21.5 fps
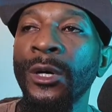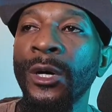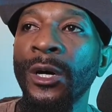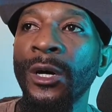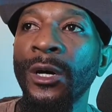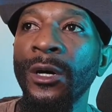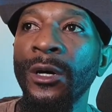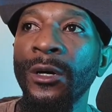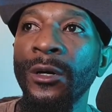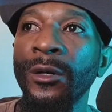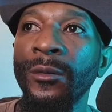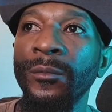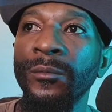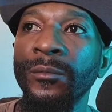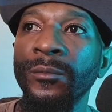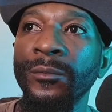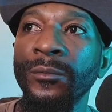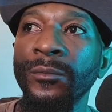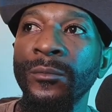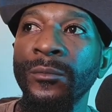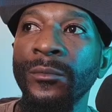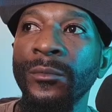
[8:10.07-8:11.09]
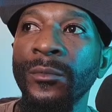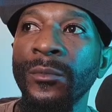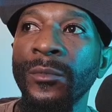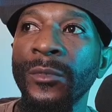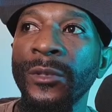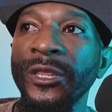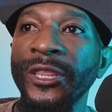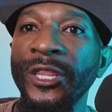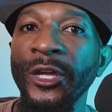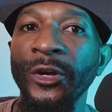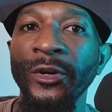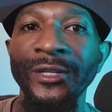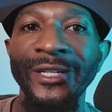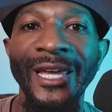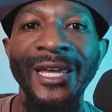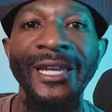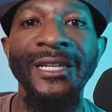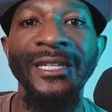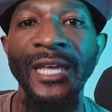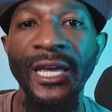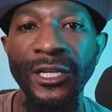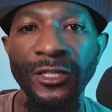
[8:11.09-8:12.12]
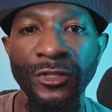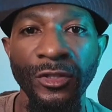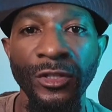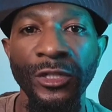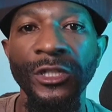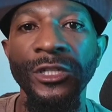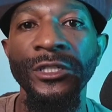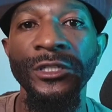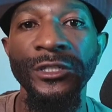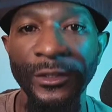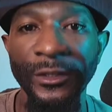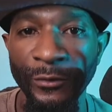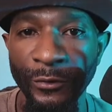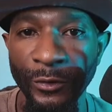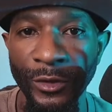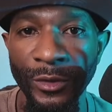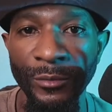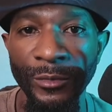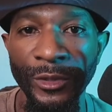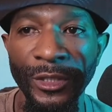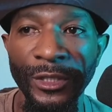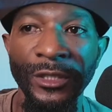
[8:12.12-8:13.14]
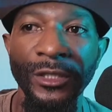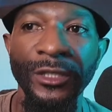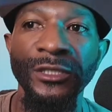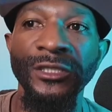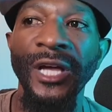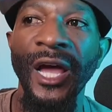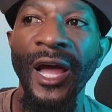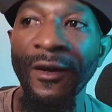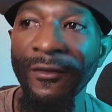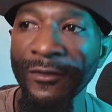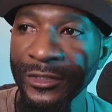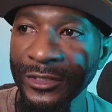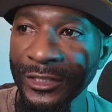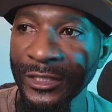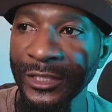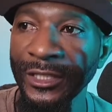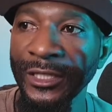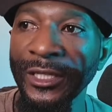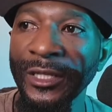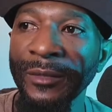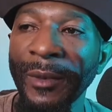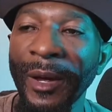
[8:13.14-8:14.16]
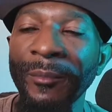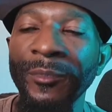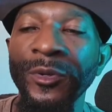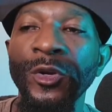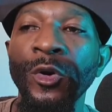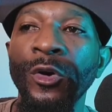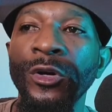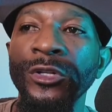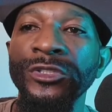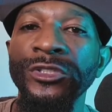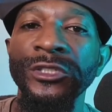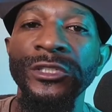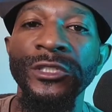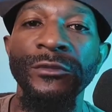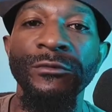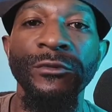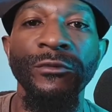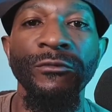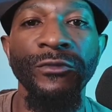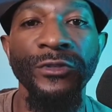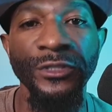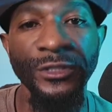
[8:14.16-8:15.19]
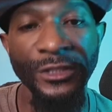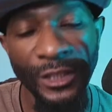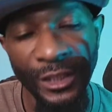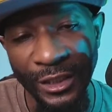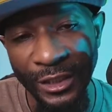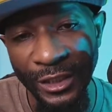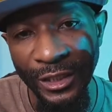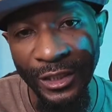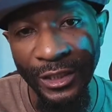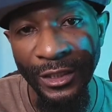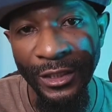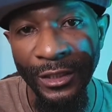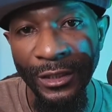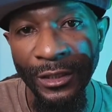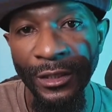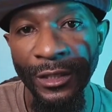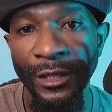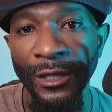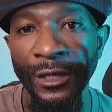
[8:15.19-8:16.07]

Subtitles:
Their day to day is going to look different because obviously it might be going to a different facility,